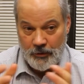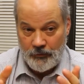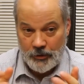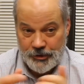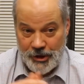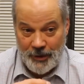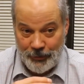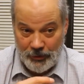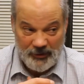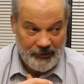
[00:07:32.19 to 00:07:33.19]
For
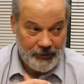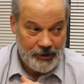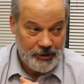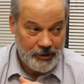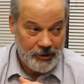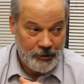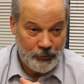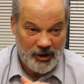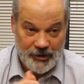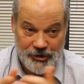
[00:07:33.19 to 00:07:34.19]
example,
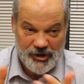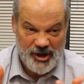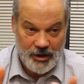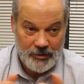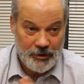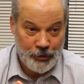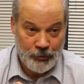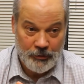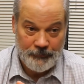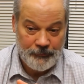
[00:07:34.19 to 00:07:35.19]
what I just said,
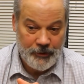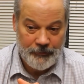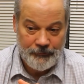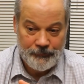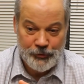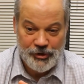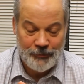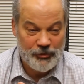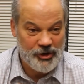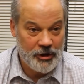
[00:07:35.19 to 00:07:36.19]
if
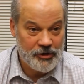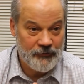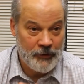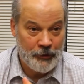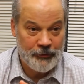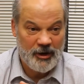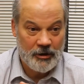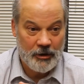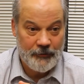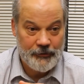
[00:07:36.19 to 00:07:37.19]
some judge found that
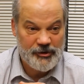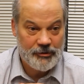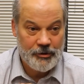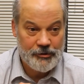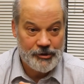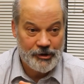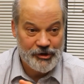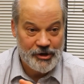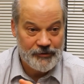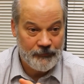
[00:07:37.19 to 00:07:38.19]
an officer used
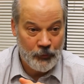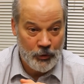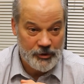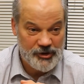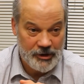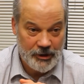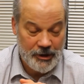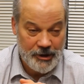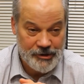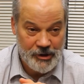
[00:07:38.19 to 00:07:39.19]
excessive force in a
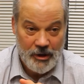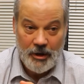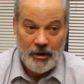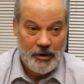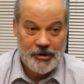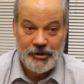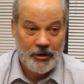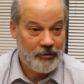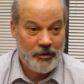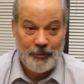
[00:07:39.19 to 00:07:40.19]
case, that's
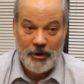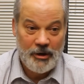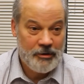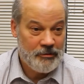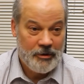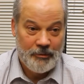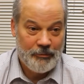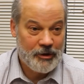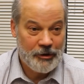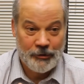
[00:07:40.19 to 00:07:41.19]
not going to be
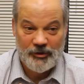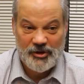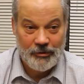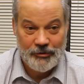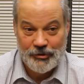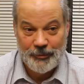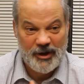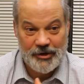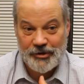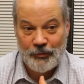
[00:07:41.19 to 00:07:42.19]
McNeil disclosure
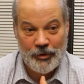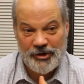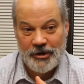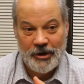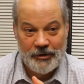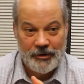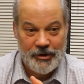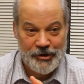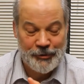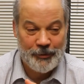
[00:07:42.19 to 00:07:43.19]
because it wasn't in the
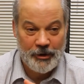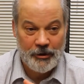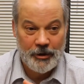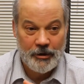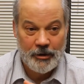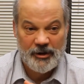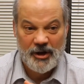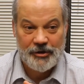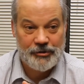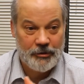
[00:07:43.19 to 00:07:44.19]
disciplinary
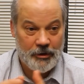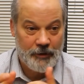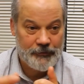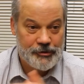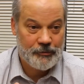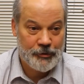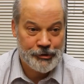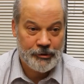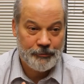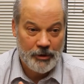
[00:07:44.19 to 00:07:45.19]
context or the officer
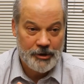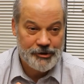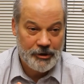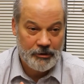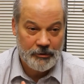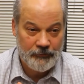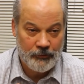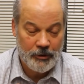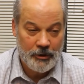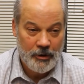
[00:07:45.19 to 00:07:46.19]
wasn't prosecuted
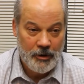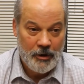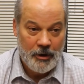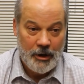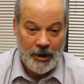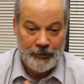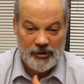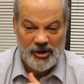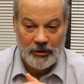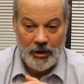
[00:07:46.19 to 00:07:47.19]
for it. And
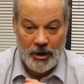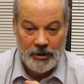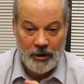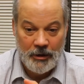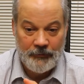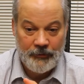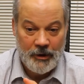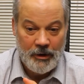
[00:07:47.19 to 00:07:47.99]
there's a lot of